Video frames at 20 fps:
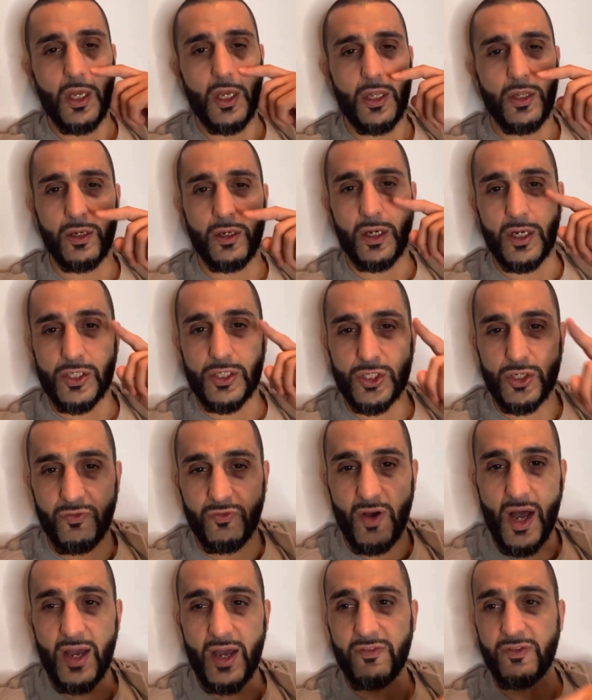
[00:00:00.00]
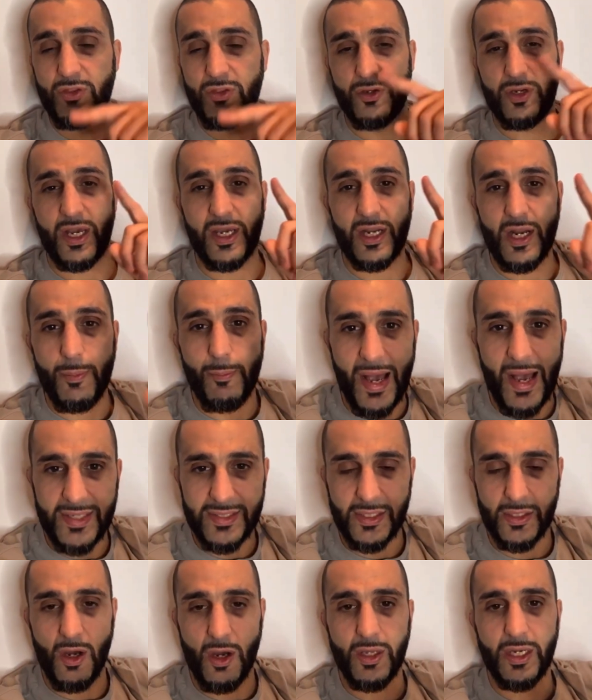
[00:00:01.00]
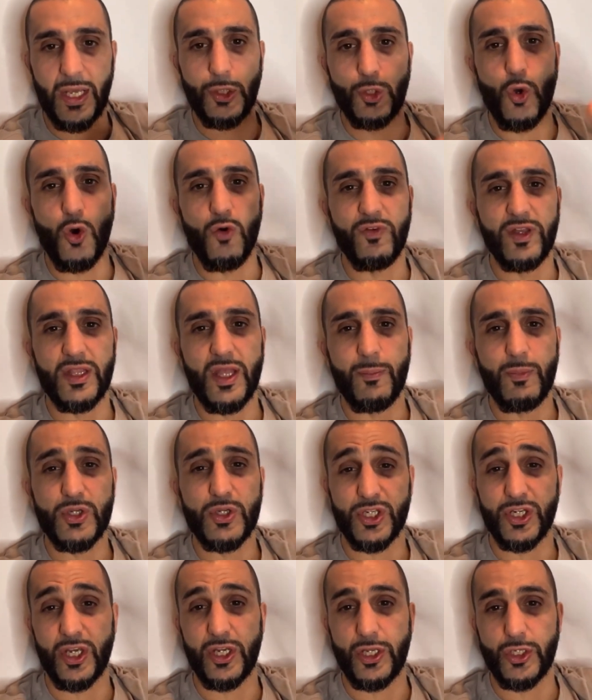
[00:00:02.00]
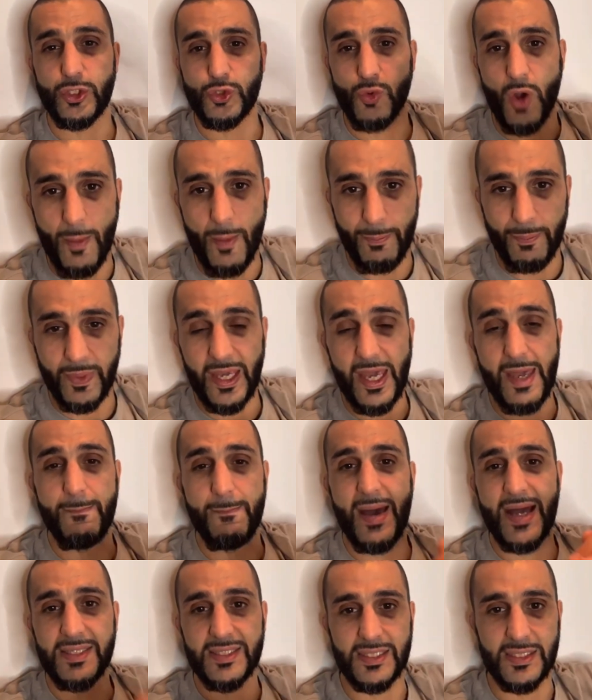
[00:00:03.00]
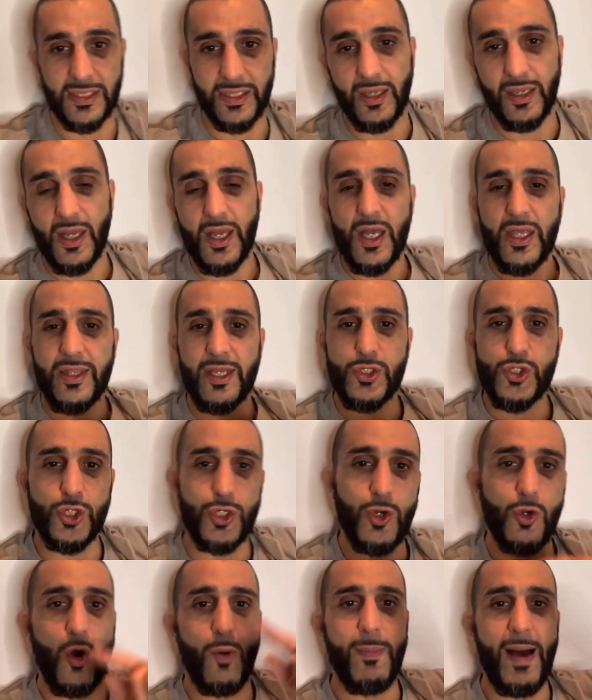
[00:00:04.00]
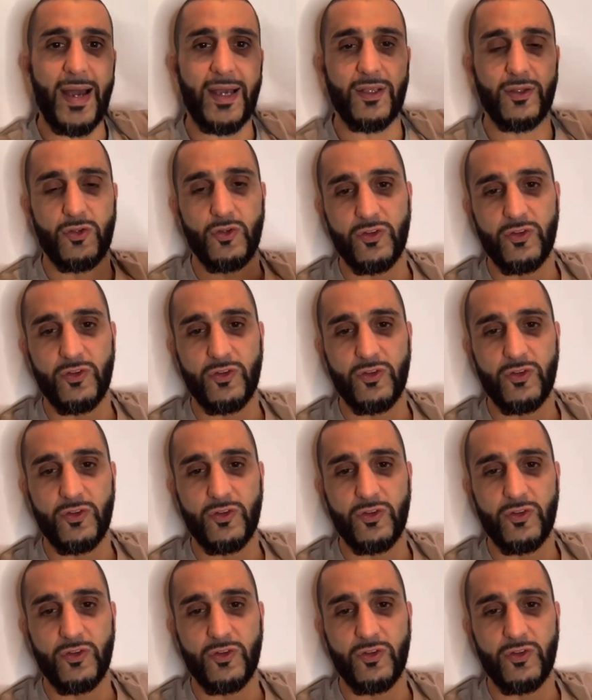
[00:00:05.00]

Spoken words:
They're going to survive. They're not going to pass it on. And COVID numbers are going to drop immensely, that you can go back to